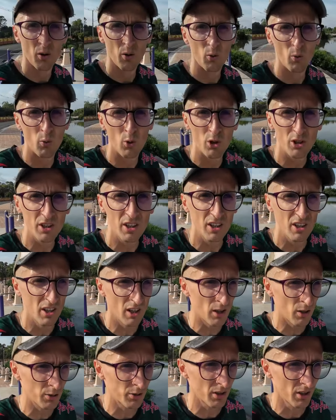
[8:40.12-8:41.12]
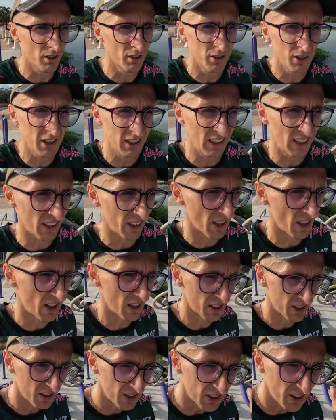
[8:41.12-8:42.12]
working out really
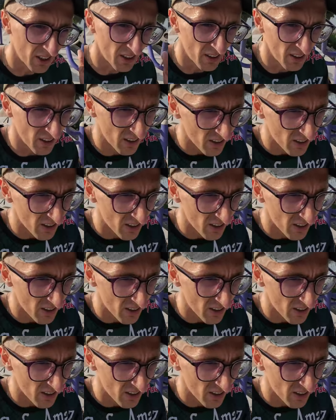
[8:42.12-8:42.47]
hard here